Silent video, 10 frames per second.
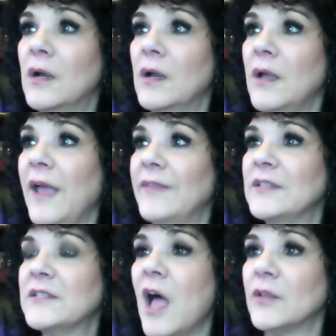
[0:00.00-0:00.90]
and the
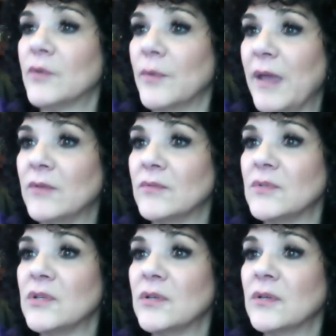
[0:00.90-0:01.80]
dollar amount?
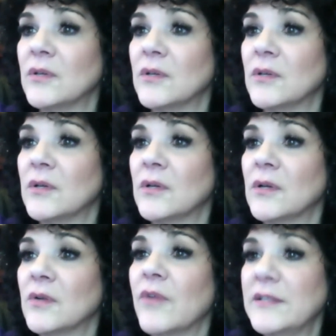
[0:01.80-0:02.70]

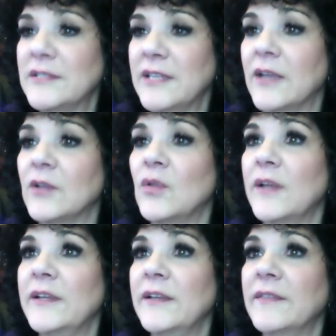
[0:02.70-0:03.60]
Raised hand,
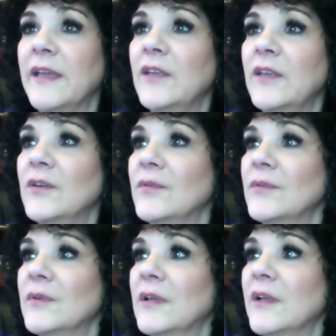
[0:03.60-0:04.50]
Claudia, thank you.
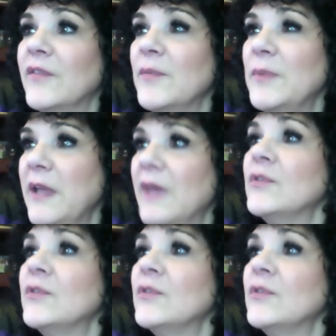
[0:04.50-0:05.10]
Everybody have their